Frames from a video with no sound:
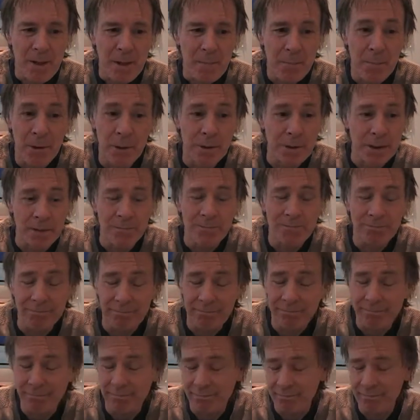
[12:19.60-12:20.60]
But
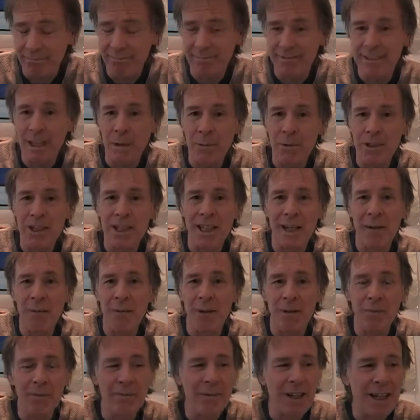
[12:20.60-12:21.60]
that was that
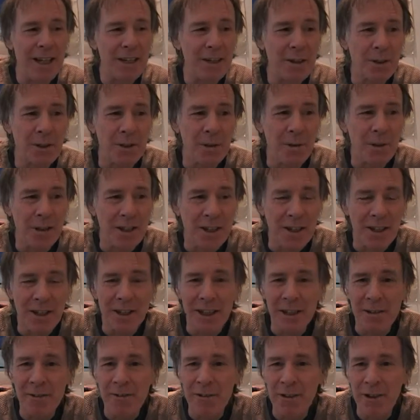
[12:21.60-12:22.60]
one. I don't know what to
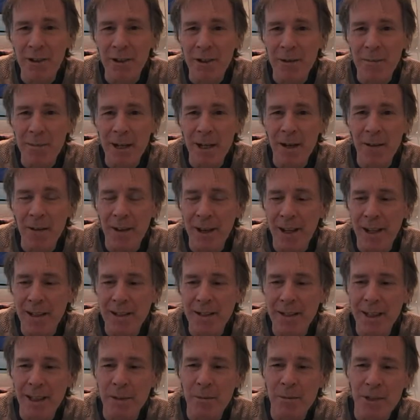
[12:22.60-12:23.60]
think further about
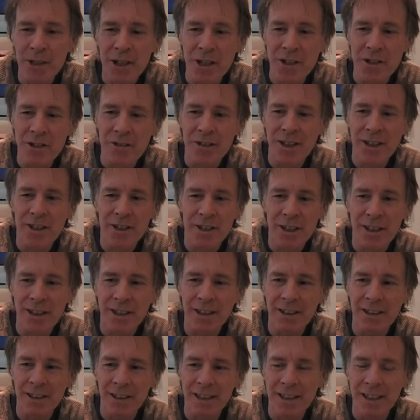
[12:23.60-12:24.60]
that. It was
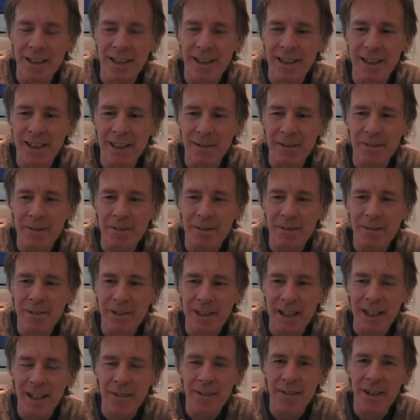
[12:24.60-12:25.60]
interesting
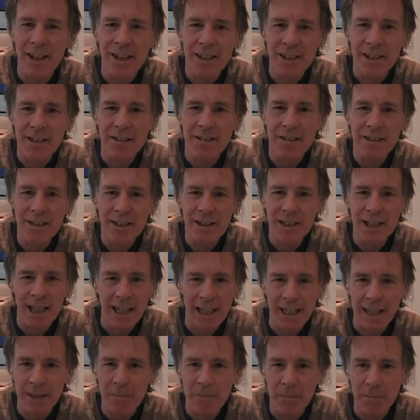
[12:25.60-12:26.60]
to have that
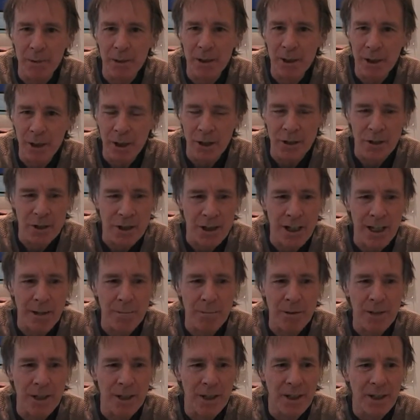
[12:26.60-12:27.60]
time
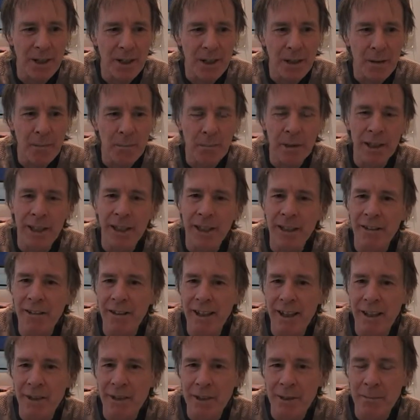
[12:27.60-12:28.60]
concept playing
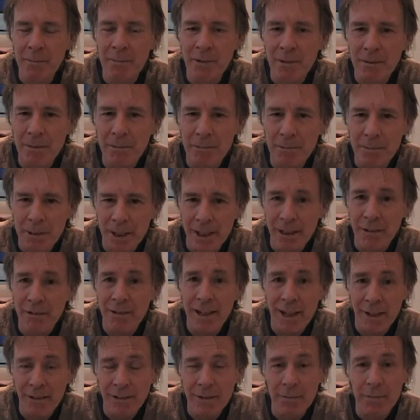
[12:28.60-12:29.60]
around
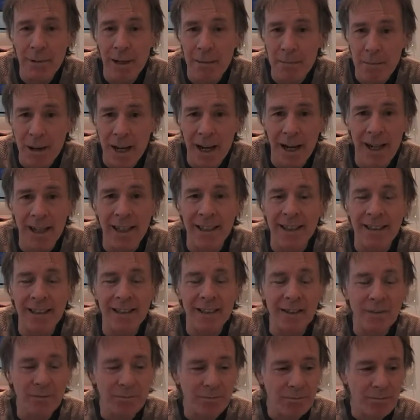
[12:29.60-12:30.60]
in my mind
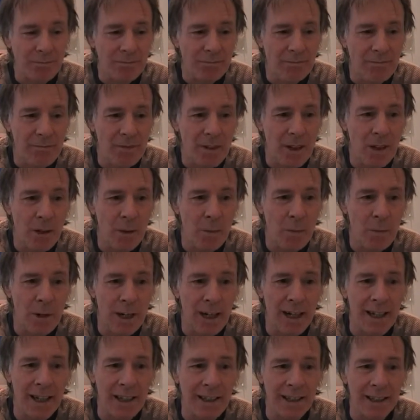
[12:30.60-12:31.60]

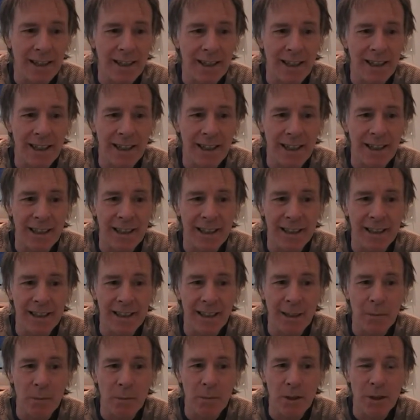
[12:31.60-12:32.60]
while
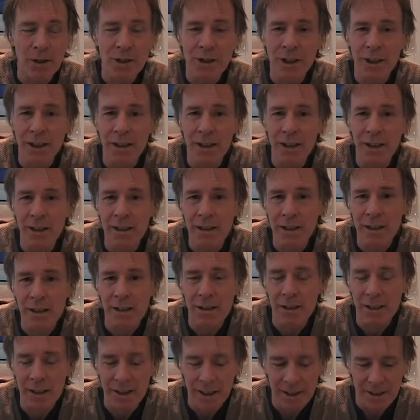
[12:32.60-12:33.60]
I'm watching a
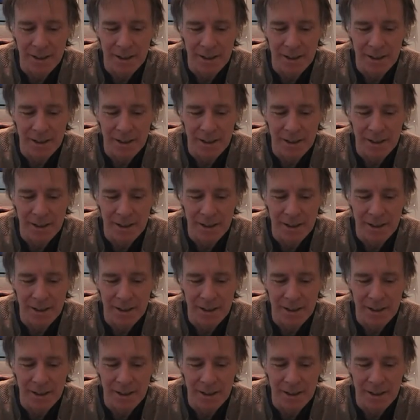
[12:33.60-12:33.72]
clock.